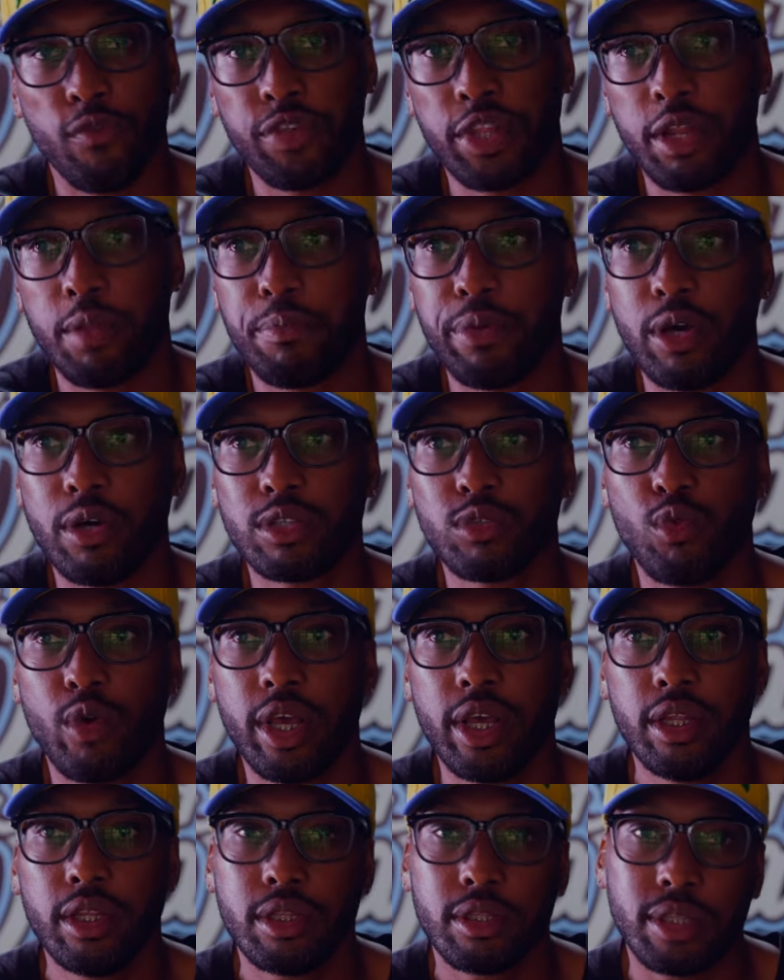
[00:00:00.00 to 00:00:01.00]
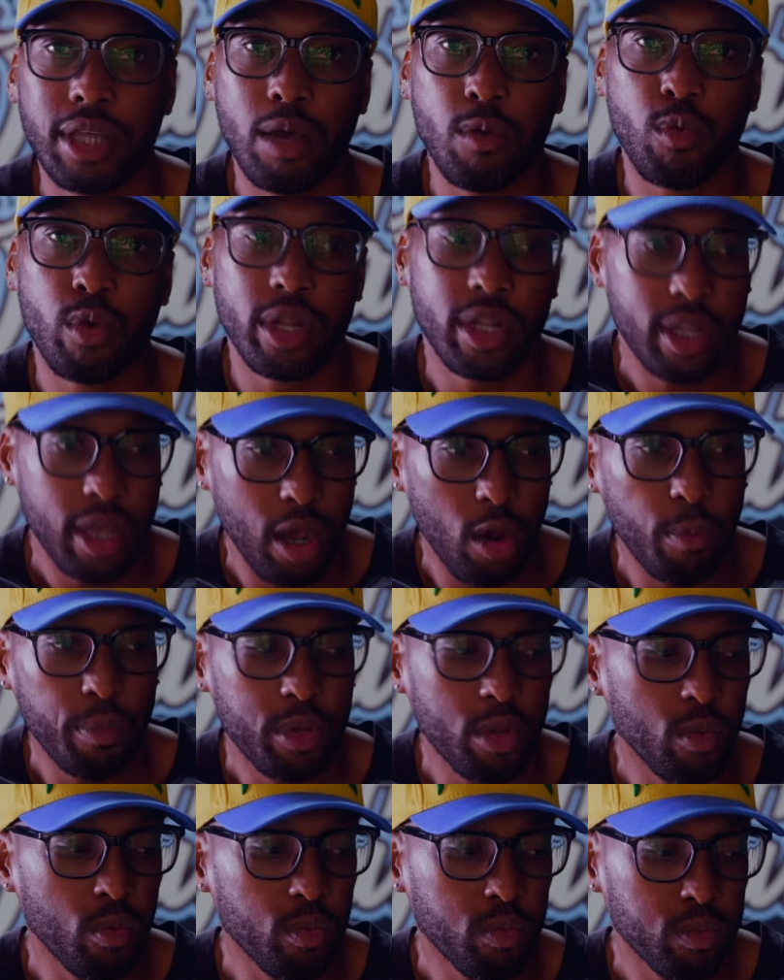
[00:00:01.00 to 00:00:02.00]
Hopefully the Bills win. That would
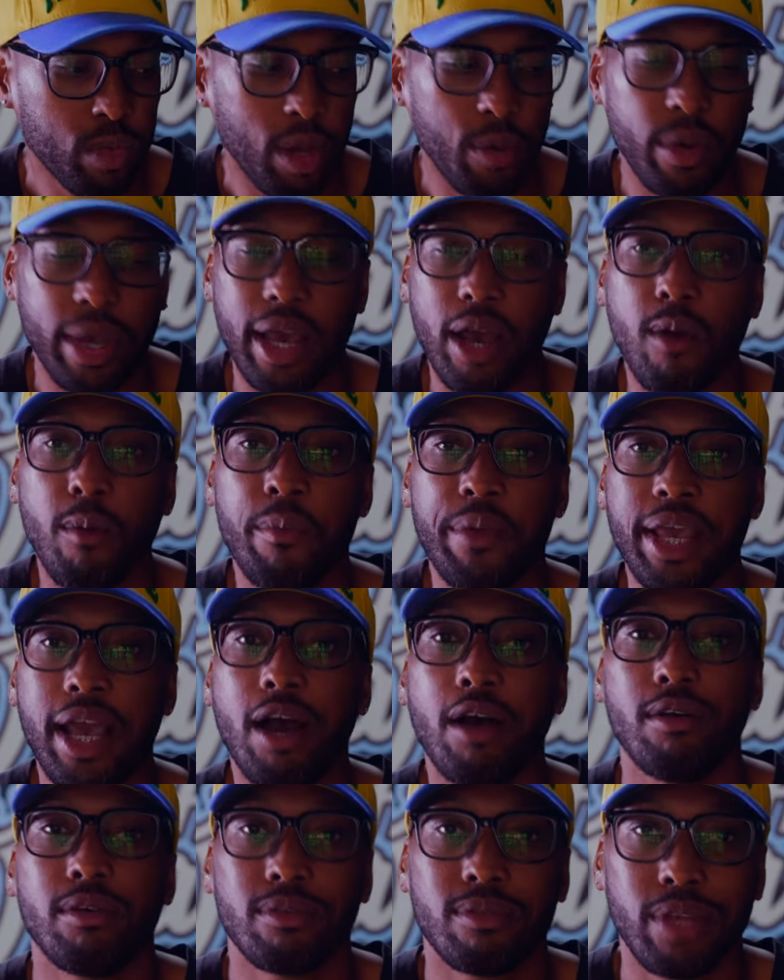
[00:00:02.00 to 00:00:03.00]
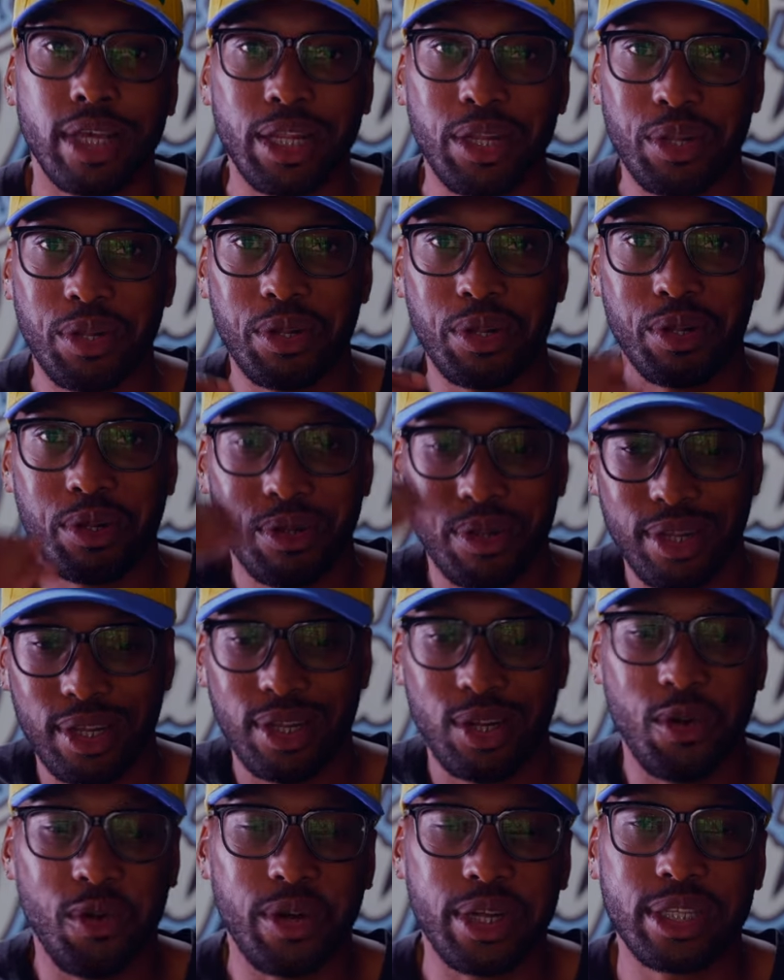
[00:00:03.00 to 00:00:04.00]
help me out in
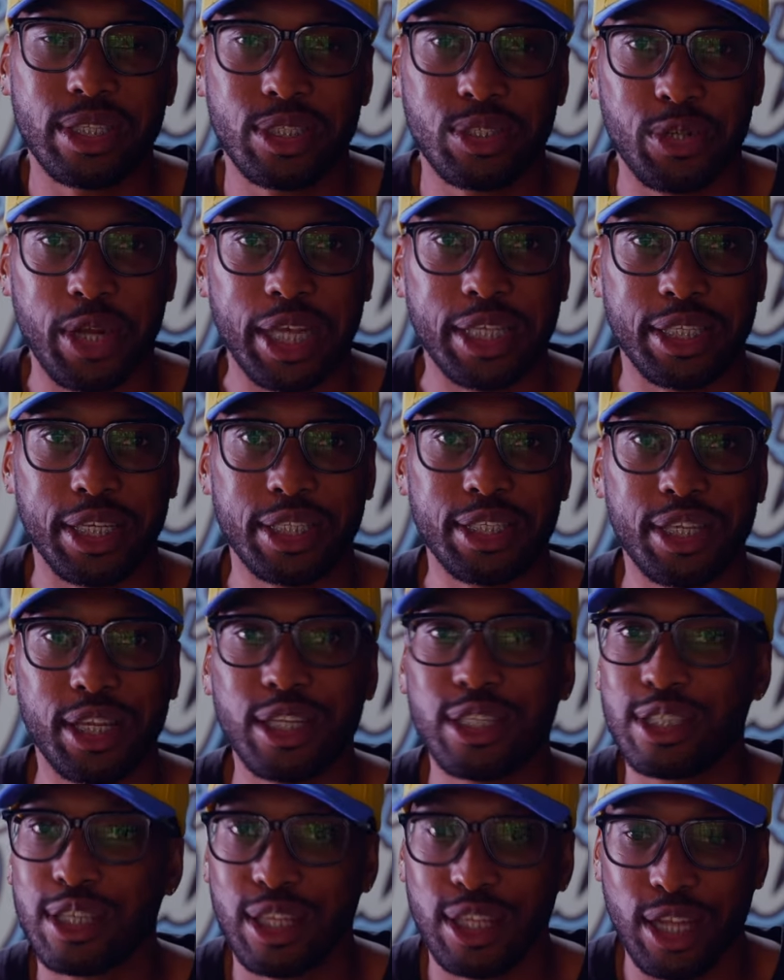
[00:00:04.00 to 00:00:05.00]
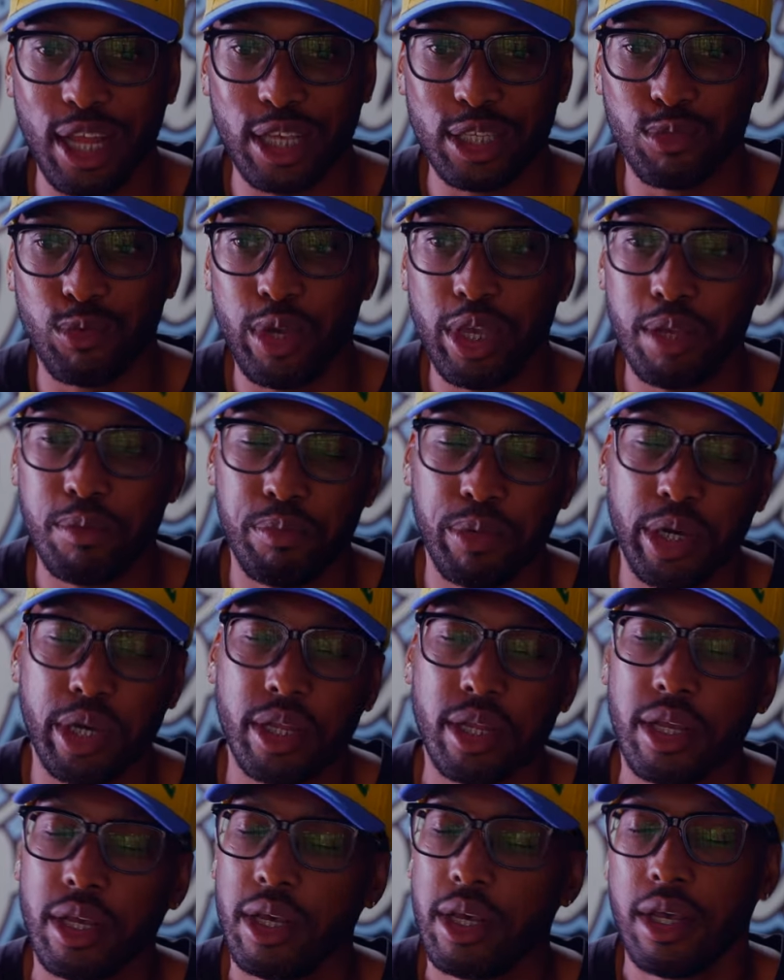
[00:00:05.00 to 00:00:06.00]
going transitioning to the next week,
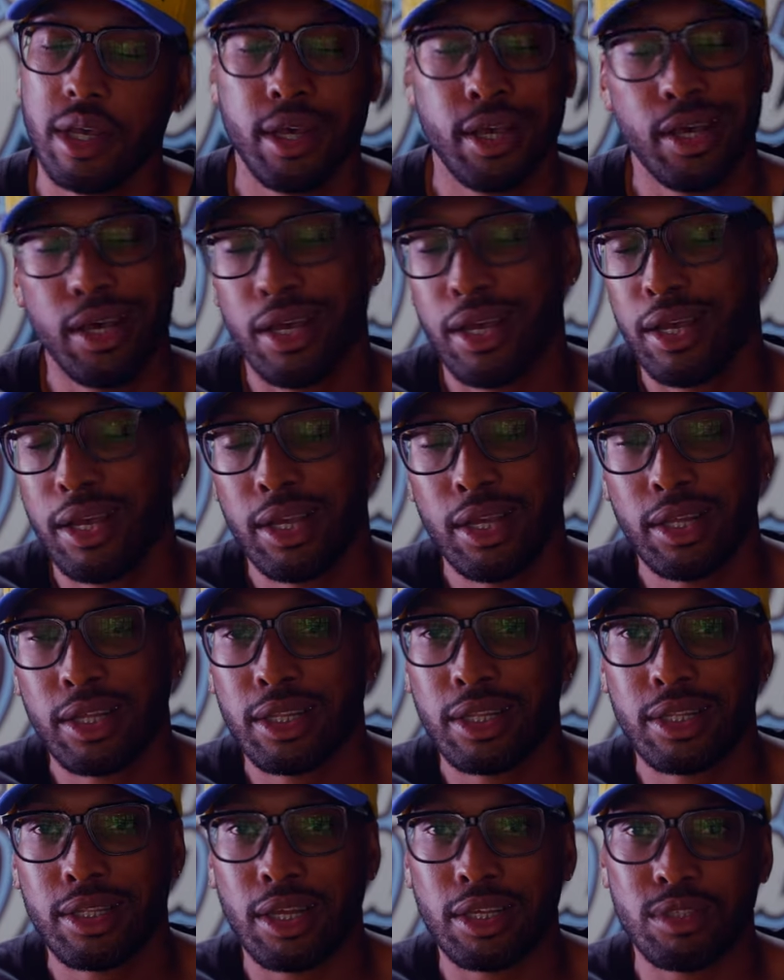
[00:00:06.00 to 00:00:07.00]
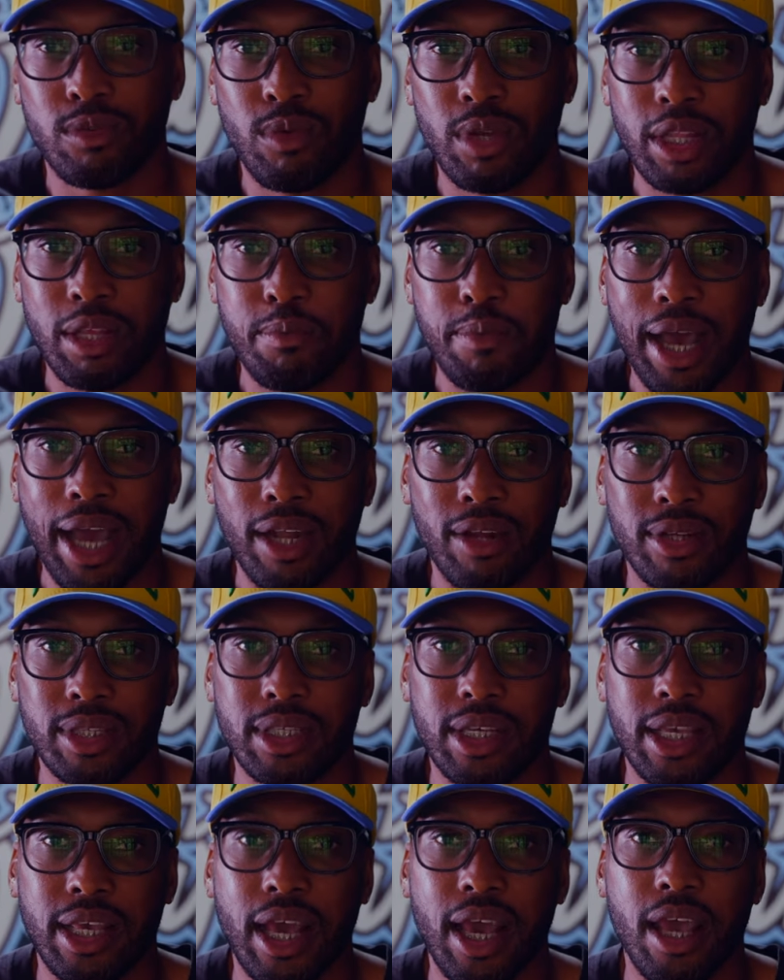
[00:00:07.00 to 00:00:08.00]
but it doesn't really
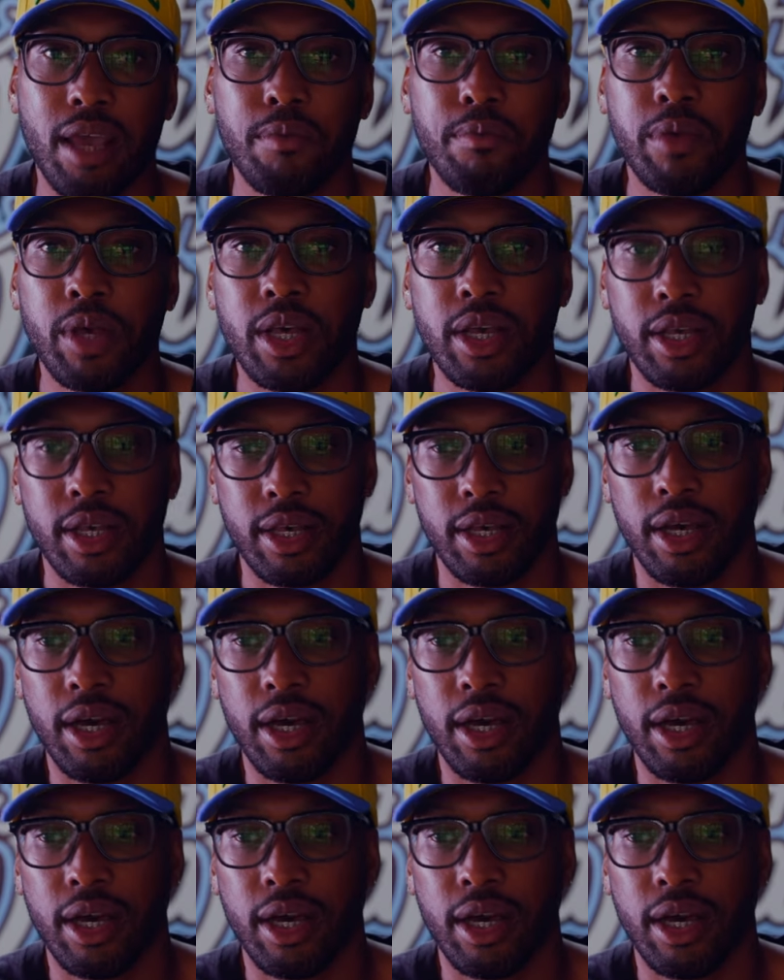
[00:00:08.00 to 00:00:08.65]
matter. It's a game.